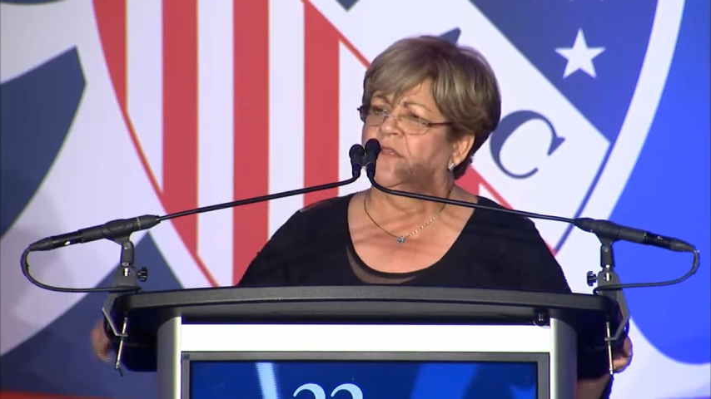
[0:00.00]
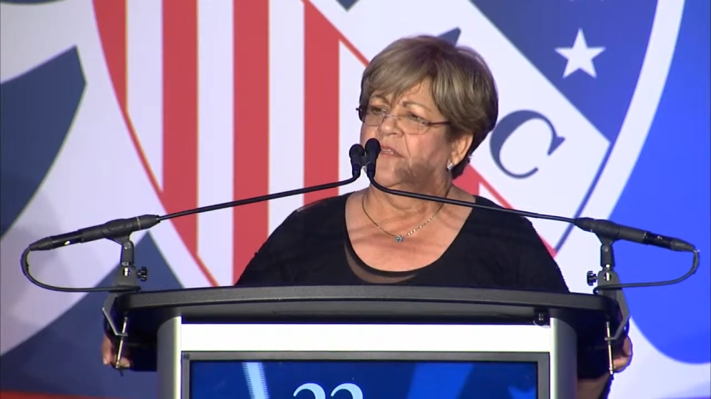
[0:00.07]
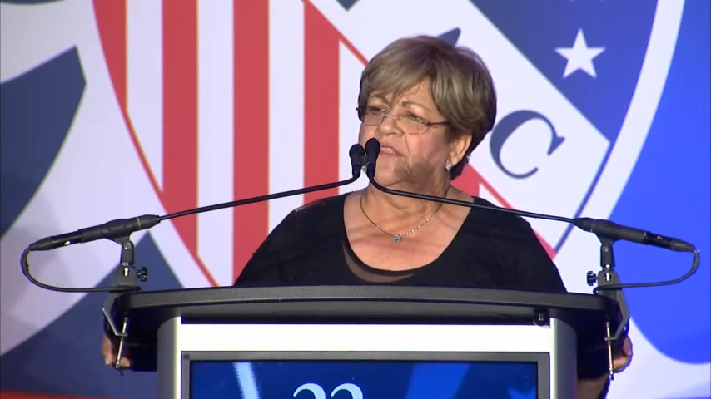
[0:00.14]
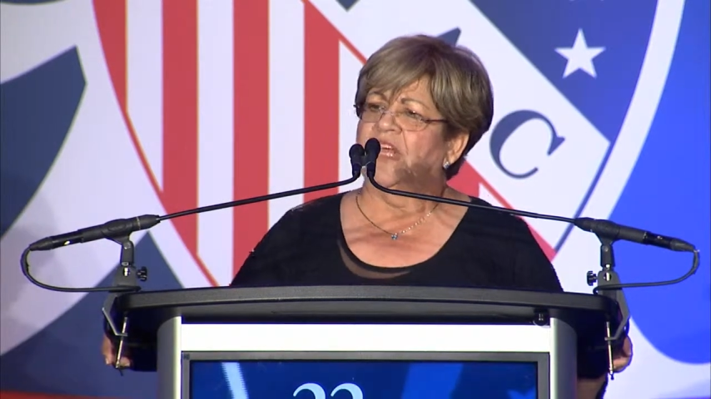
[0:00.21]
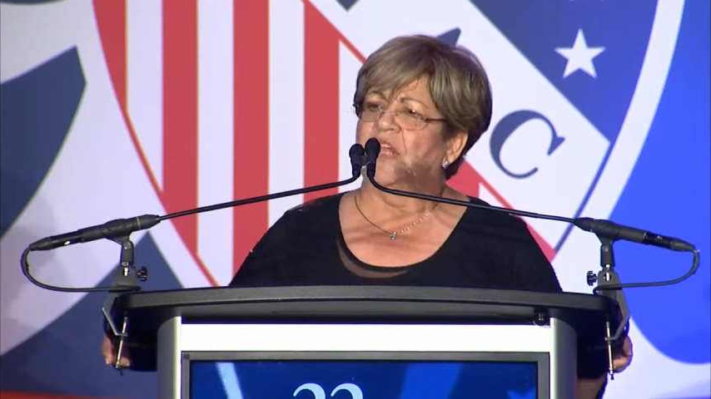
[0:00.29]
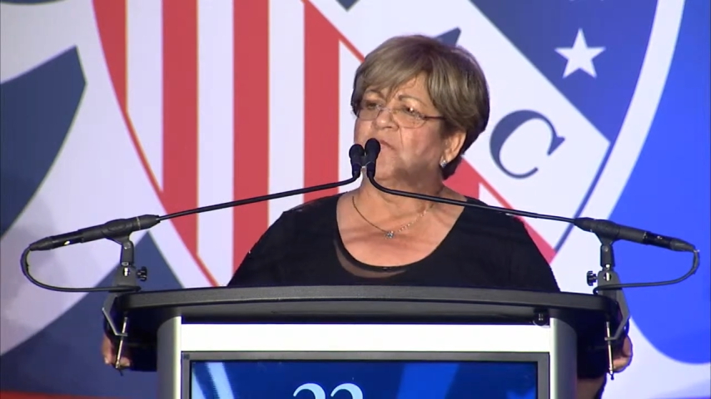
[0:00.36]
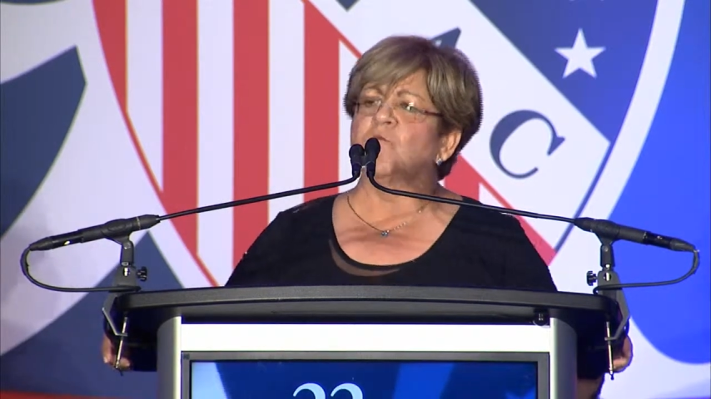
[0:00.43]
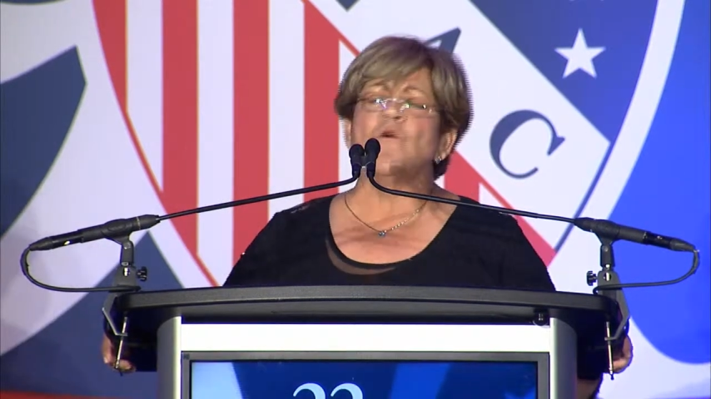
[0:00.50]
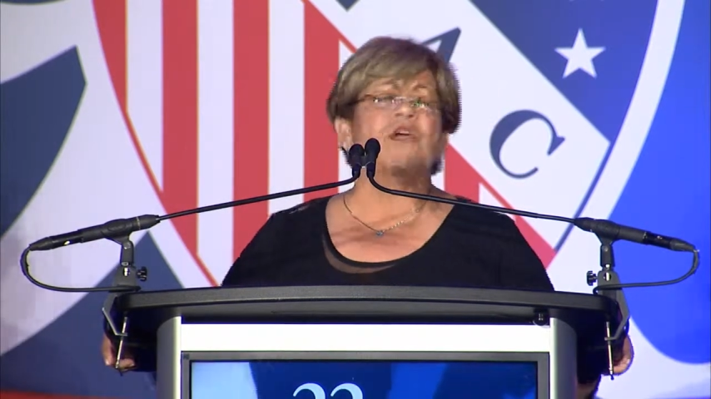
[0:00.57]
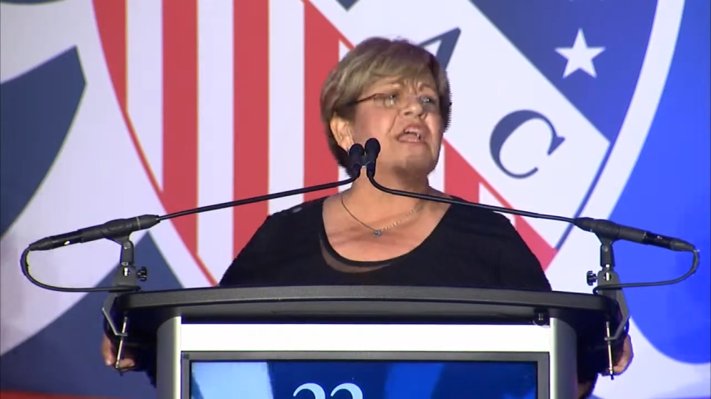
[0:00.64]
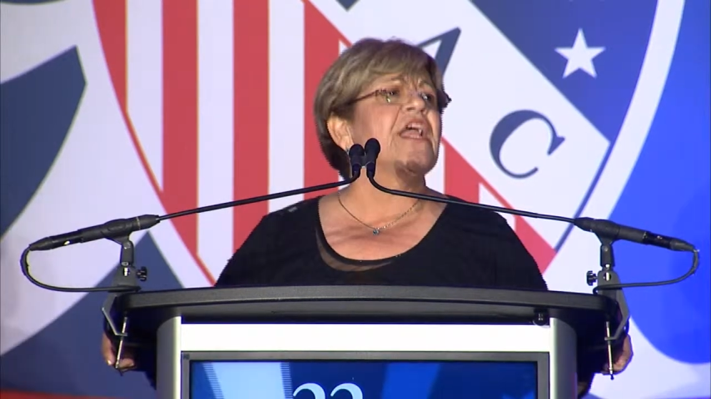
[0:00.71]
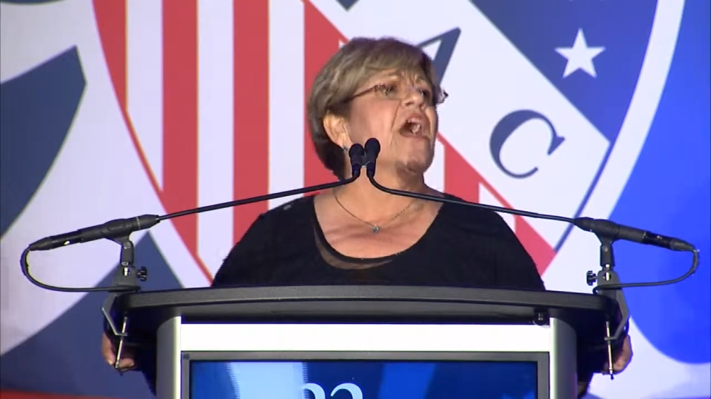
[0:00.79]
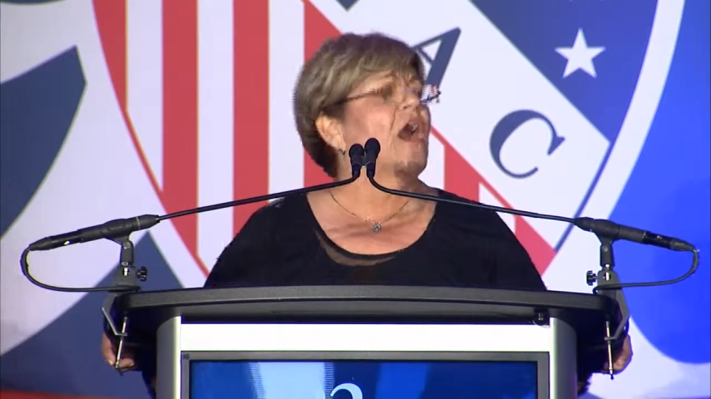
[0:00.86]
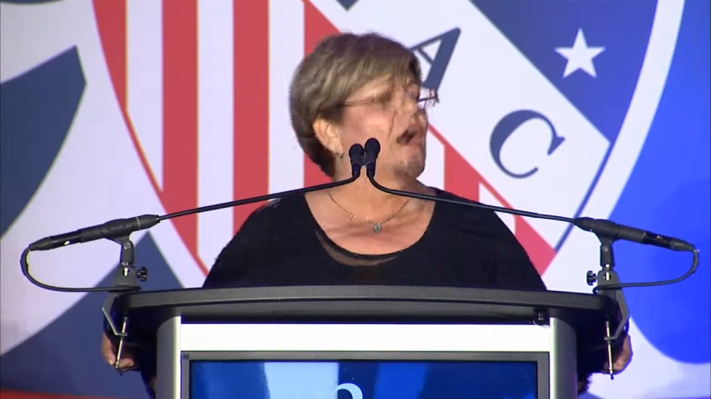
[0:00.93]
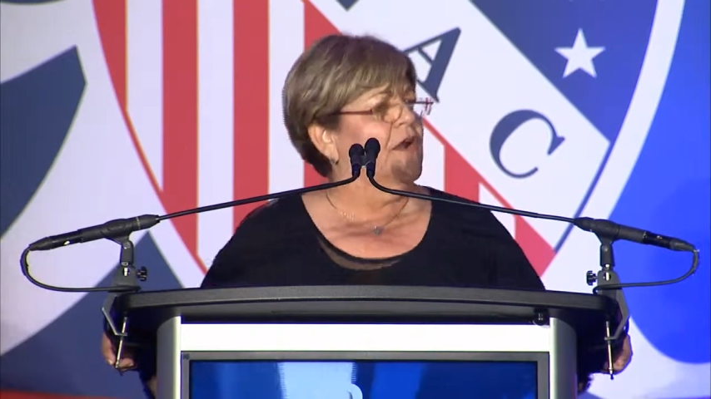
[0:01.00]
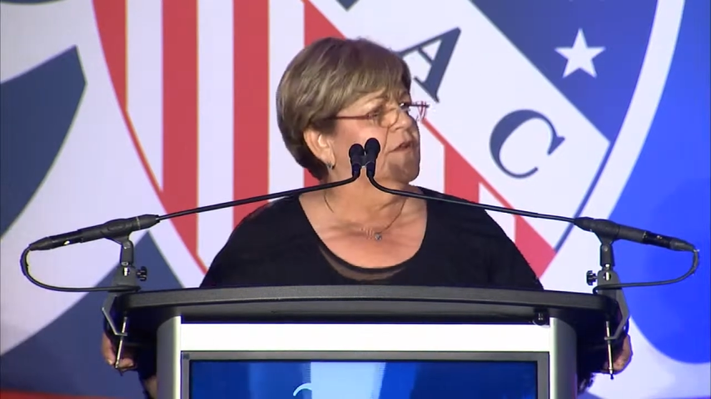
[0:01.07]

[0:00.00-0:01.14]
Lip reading: that we are,